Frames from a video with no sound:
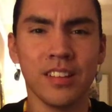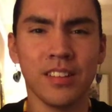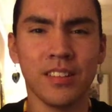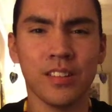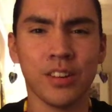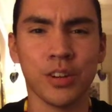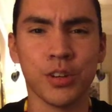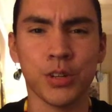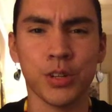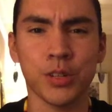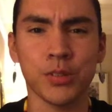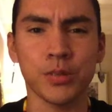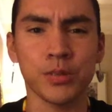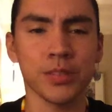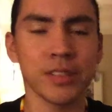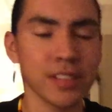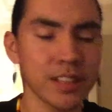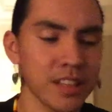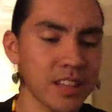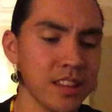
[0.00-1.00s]
crew,
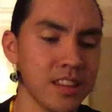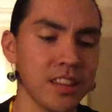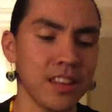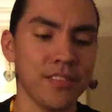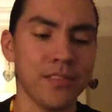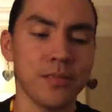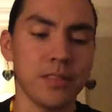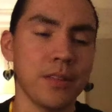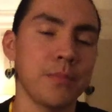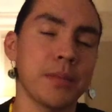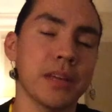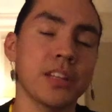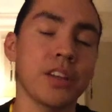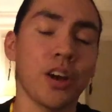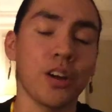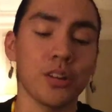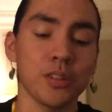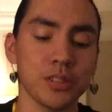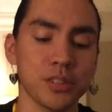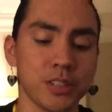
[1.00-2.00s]
the, the
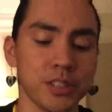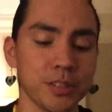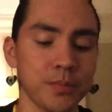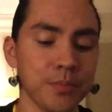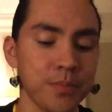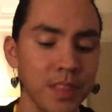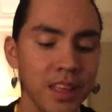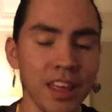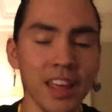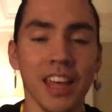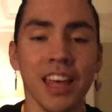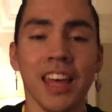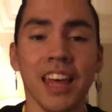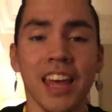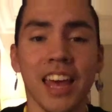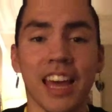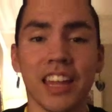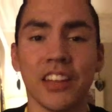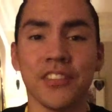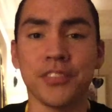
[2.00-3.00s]
McDonald's crew.
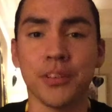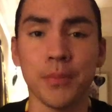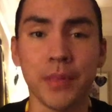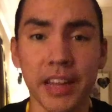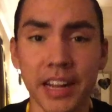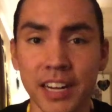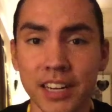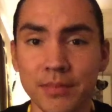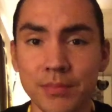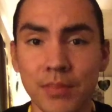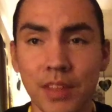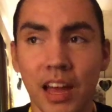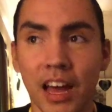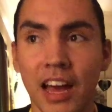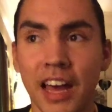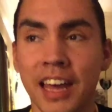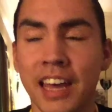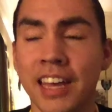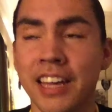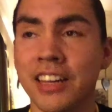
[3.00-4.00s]
And then from there,
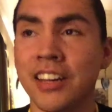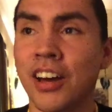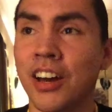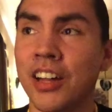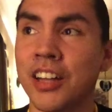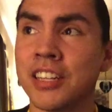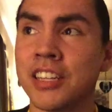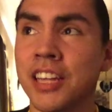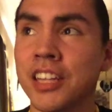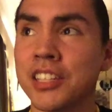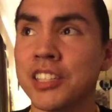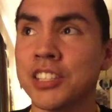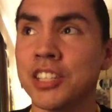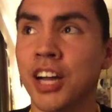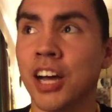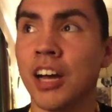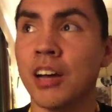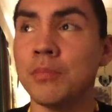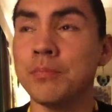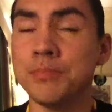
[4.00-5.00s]
I got another
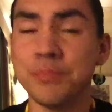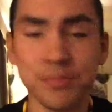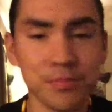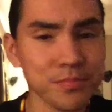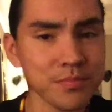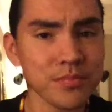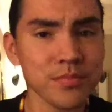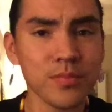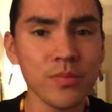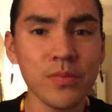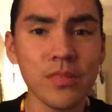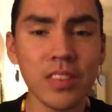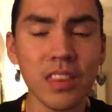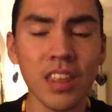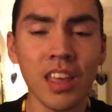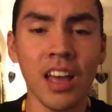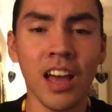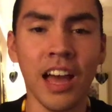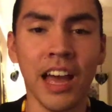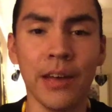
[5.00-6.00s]
job.
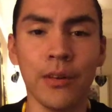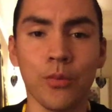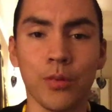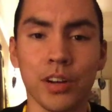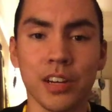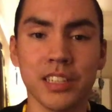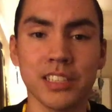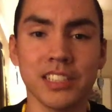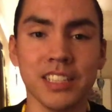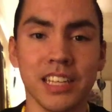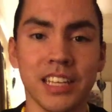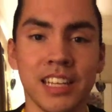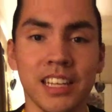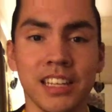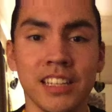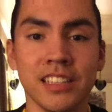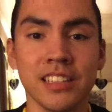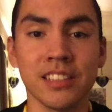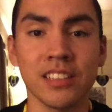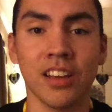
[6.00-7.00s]
I worked
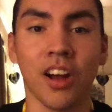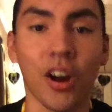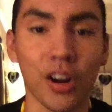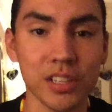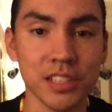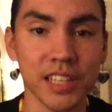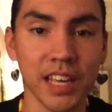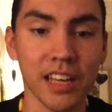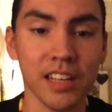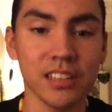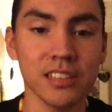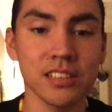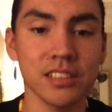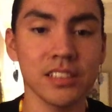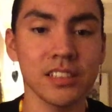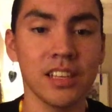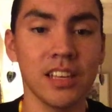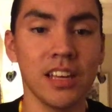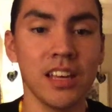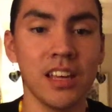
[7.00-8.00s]
in car sales,
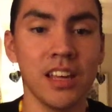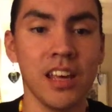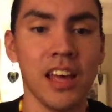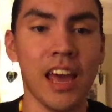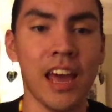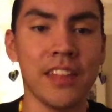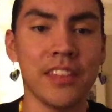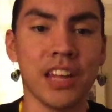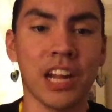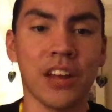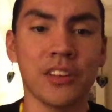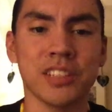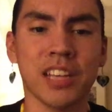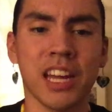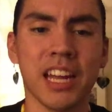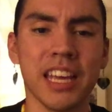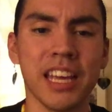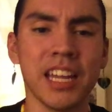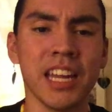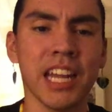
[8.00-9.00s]
and then I was kind
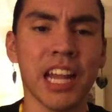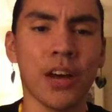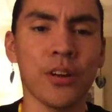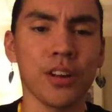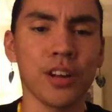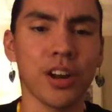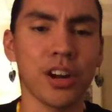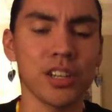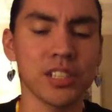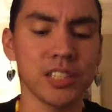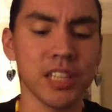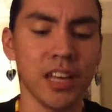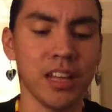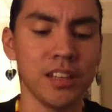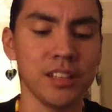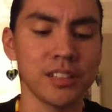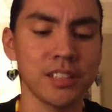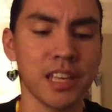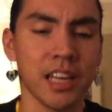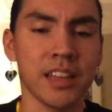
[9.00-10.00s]
of in and out of car
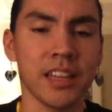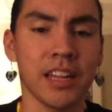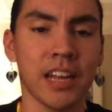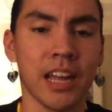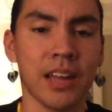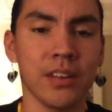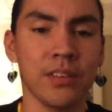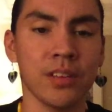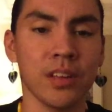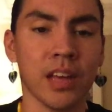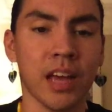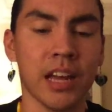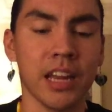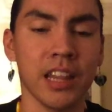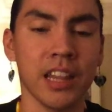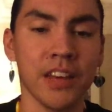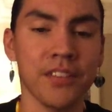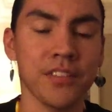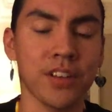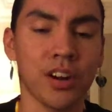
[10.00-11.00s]
sales, and then I kind of
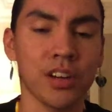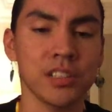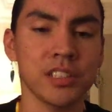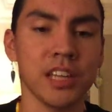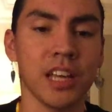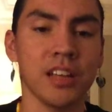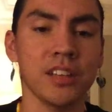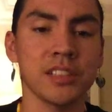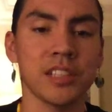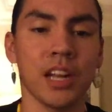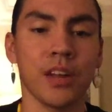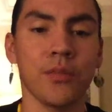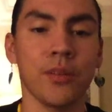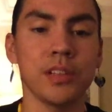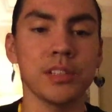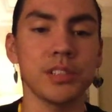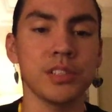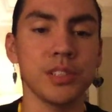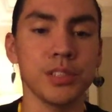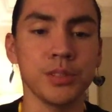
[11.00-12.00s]
left car sales and I
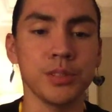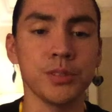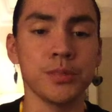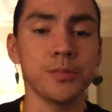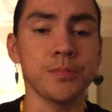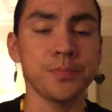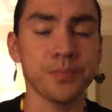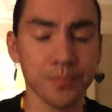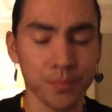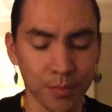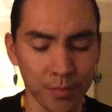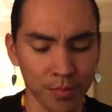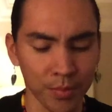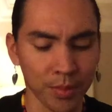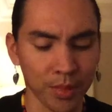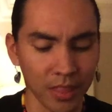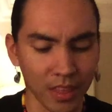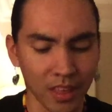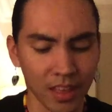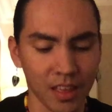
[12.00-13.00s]
went to
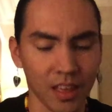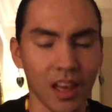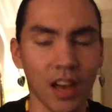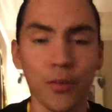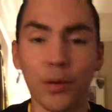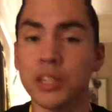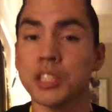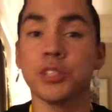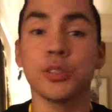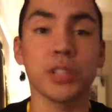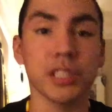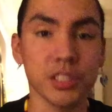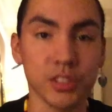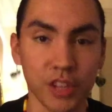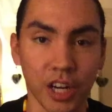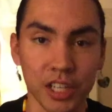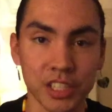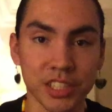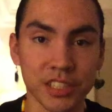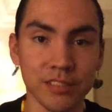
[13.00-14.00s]
went to
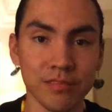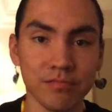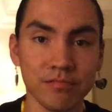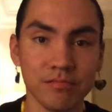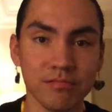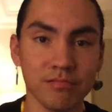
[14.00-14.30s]
construction,